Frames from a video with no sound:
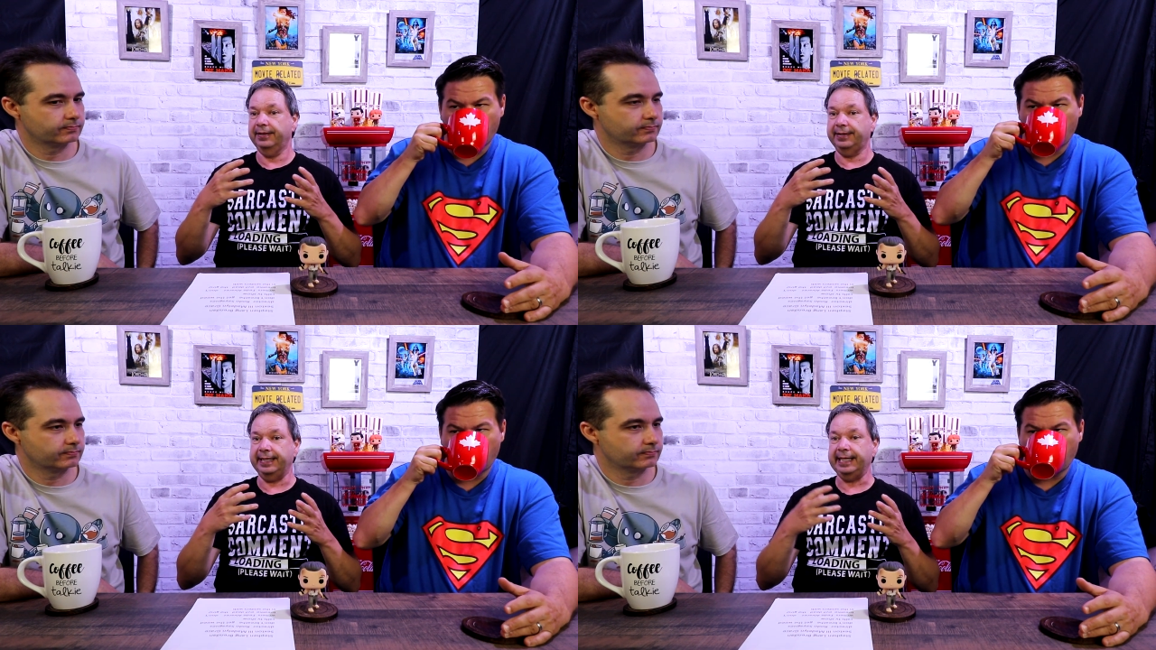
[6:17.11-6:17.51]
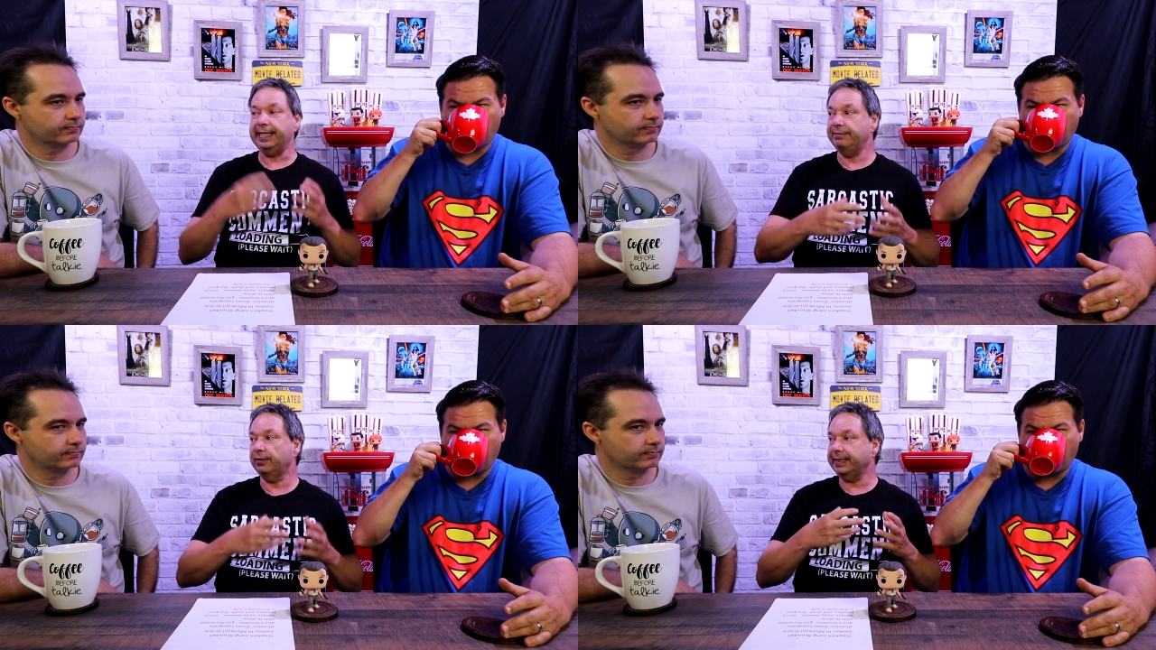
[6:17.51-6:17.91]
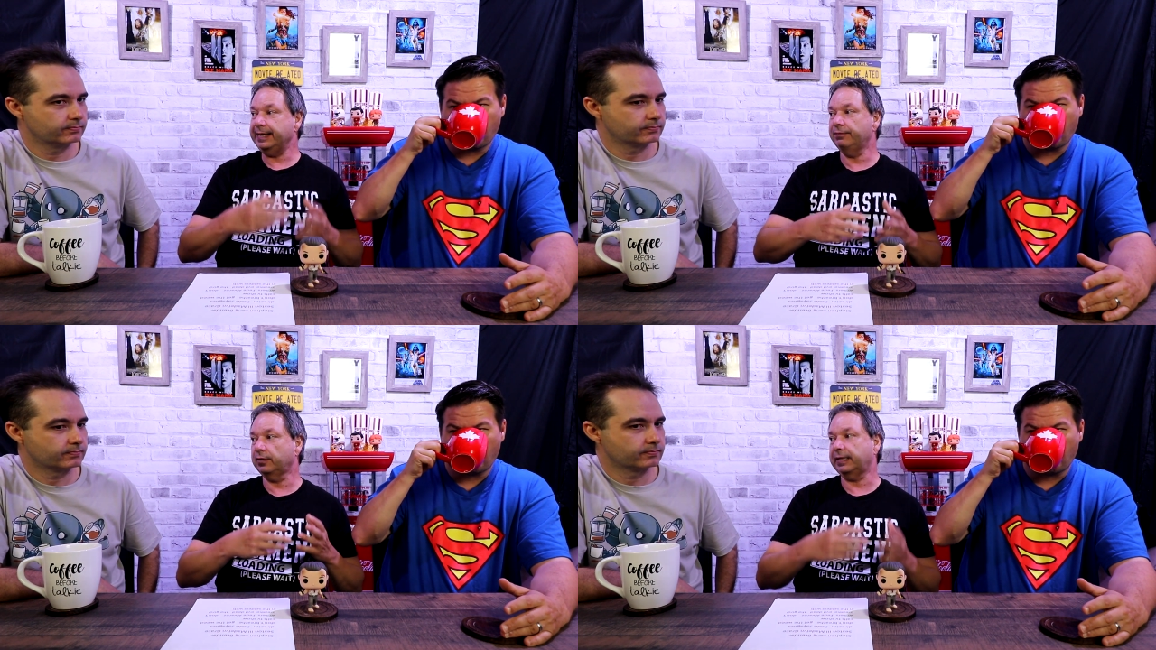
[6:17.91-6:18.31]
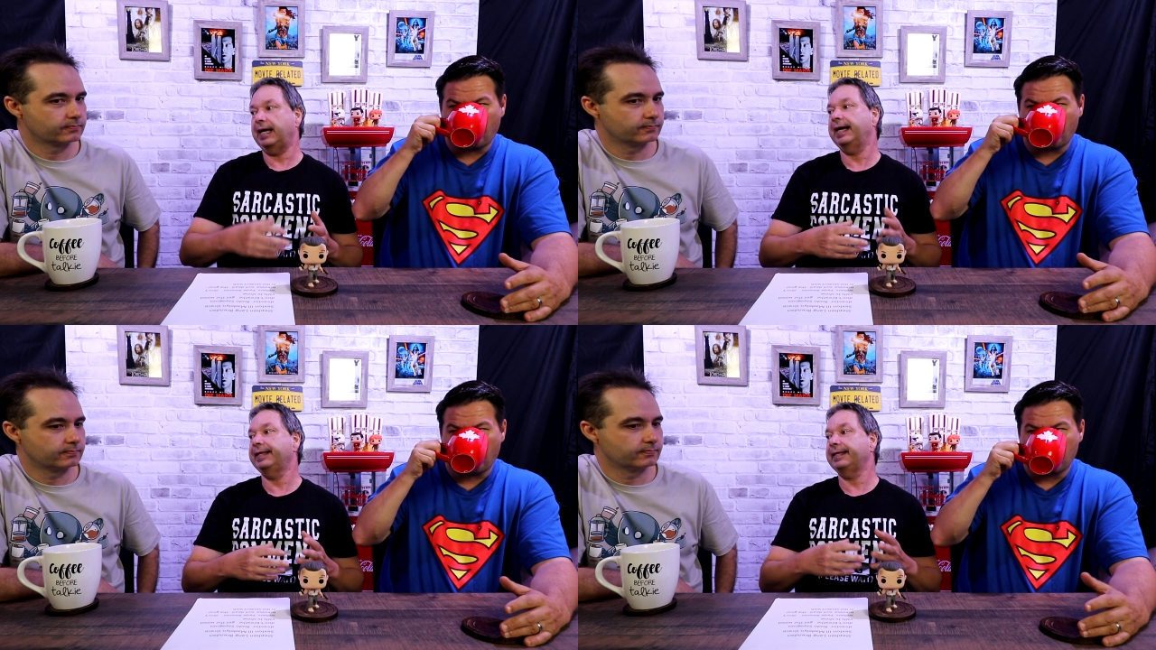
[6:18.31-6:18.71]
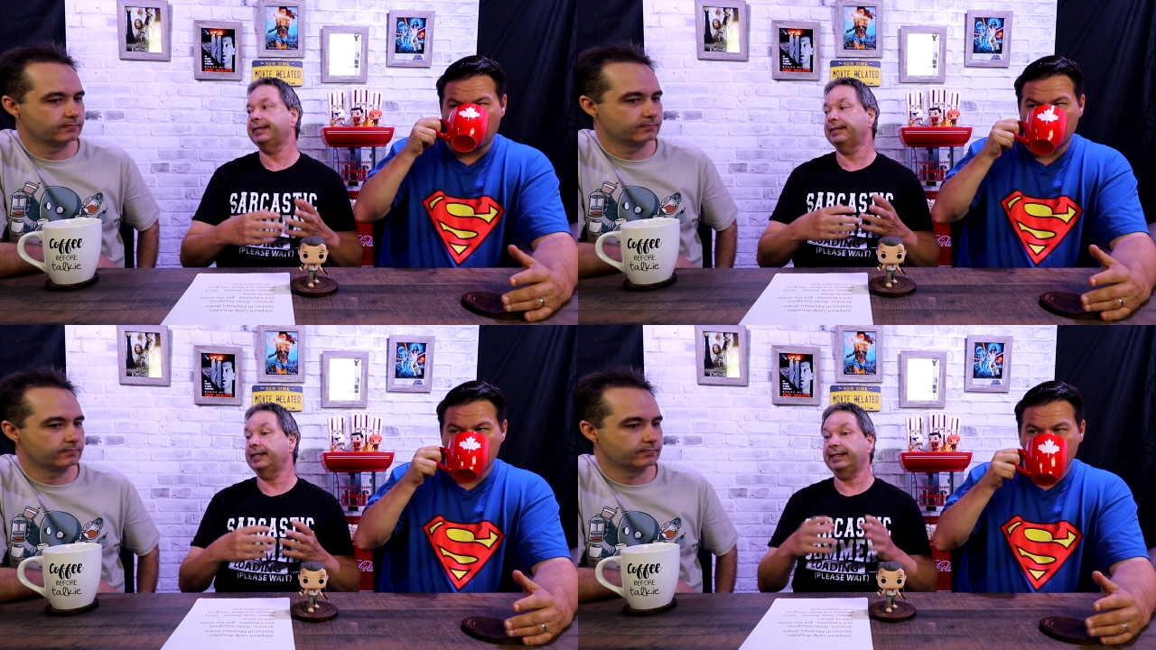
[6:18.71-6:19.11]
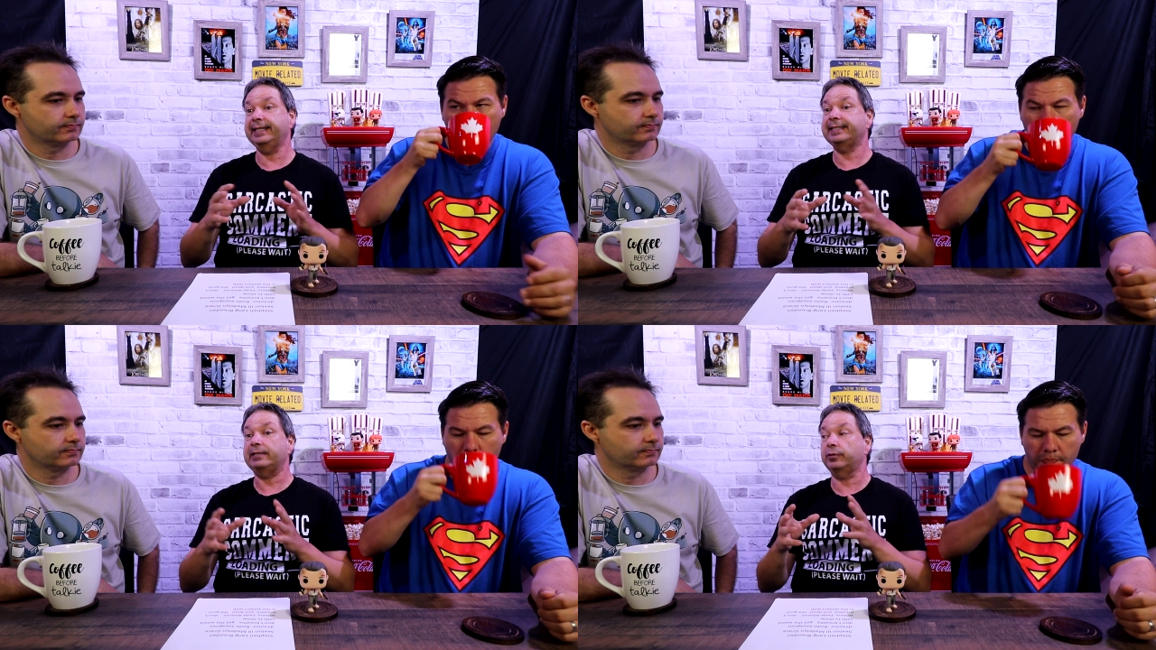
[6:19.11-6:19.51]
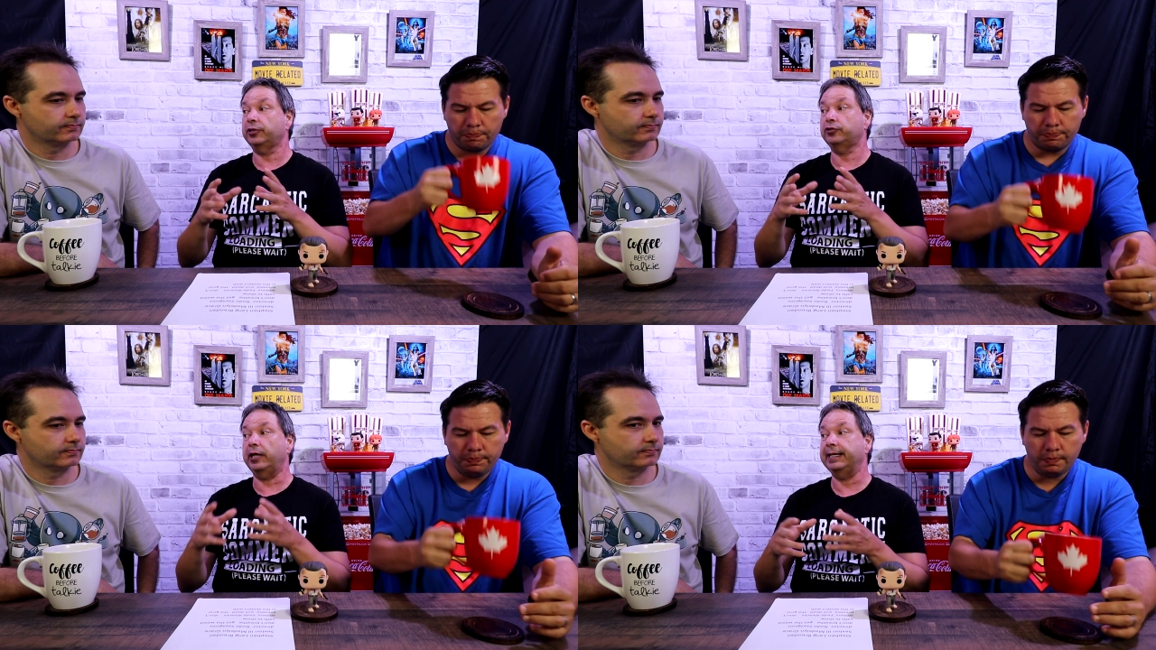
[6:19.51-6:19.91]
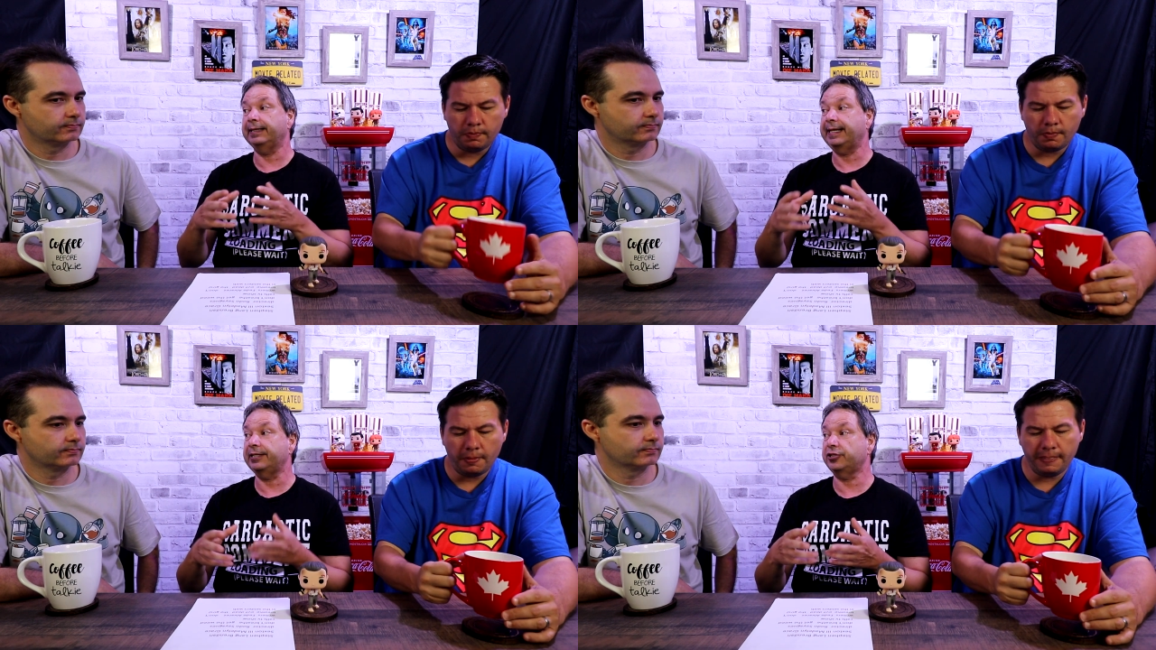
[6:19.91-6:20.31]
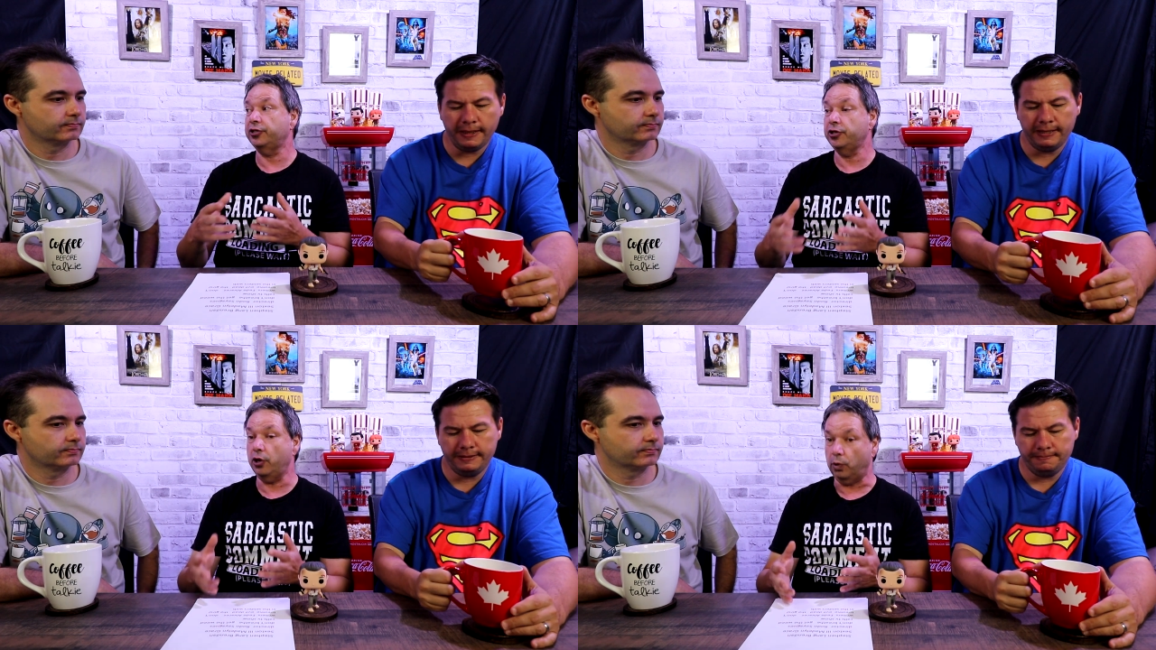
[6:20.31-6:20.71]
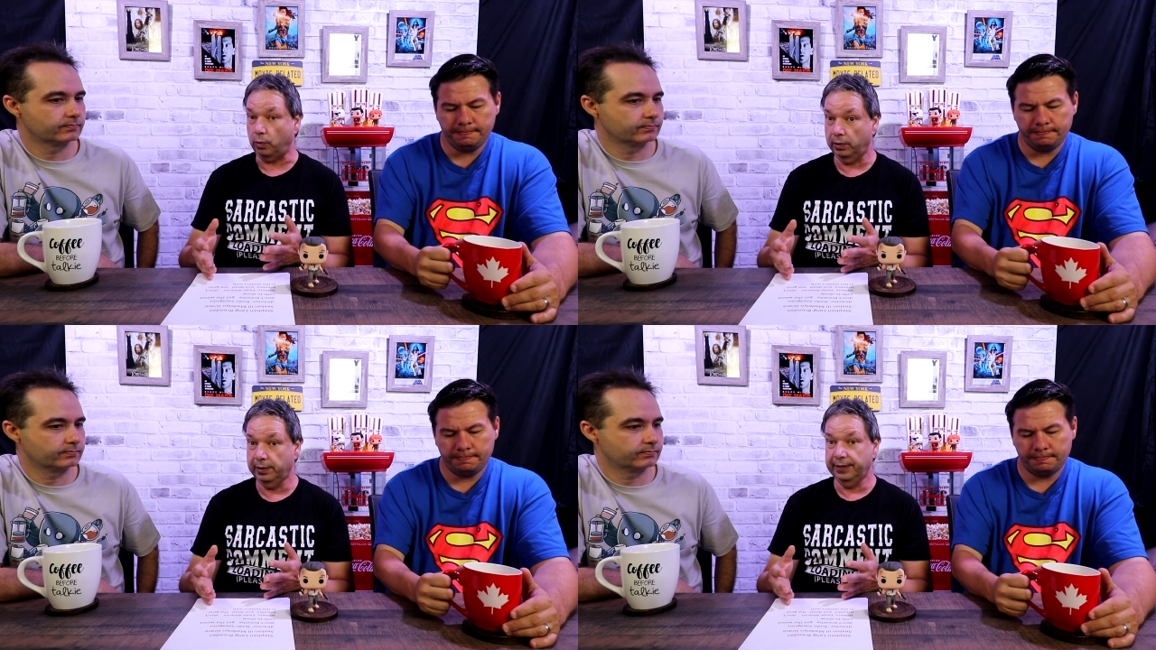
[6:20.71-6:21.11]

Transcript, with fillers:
Speaker 1: the evil, evil guy that, that, at least that's what they're trying to let us know.